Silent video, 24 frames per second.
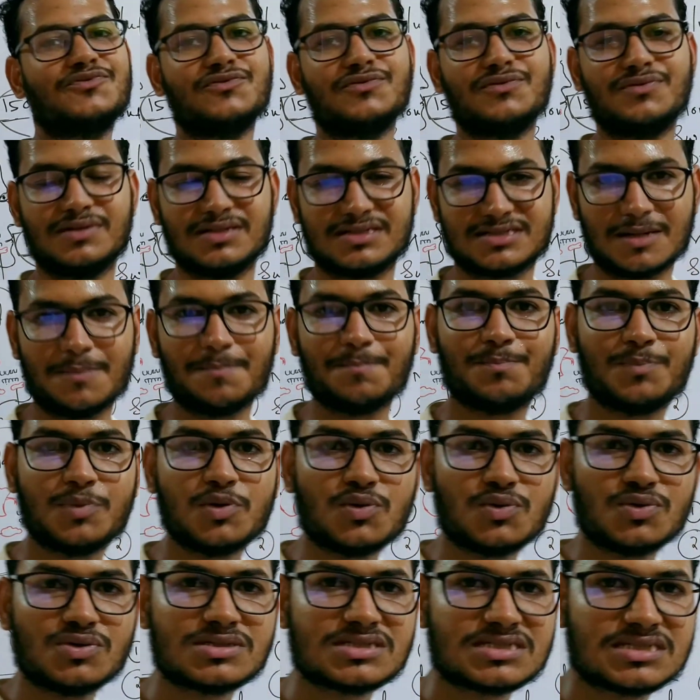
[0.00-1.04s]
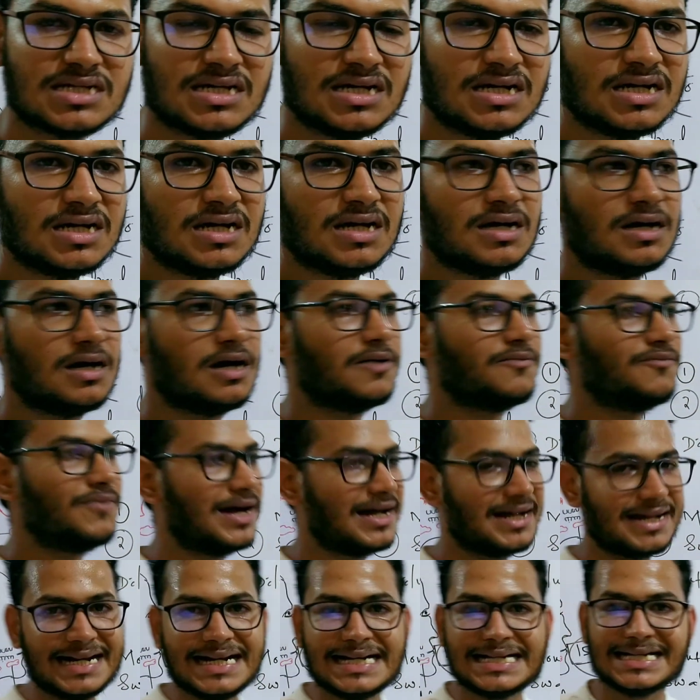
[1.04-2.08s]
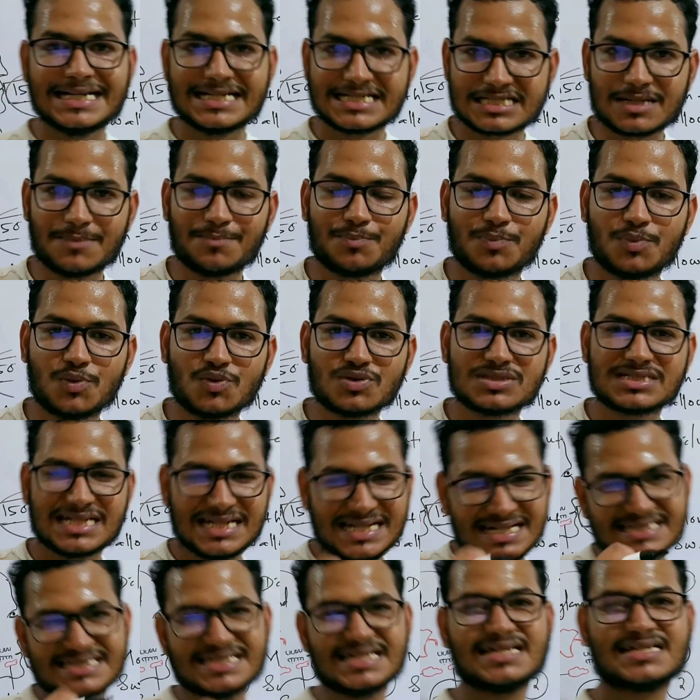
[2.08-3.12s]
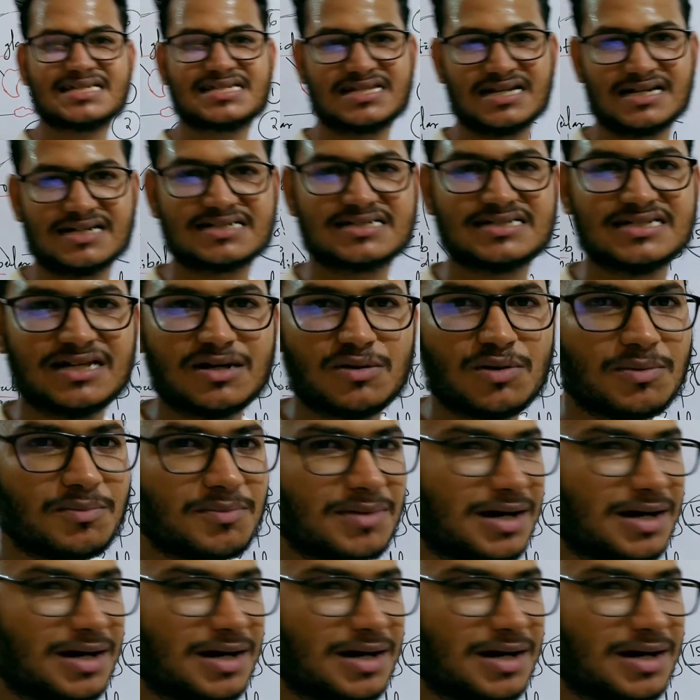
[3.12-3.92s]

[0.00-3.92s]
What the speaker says: food, some foods, by eating some foods, itching starts in our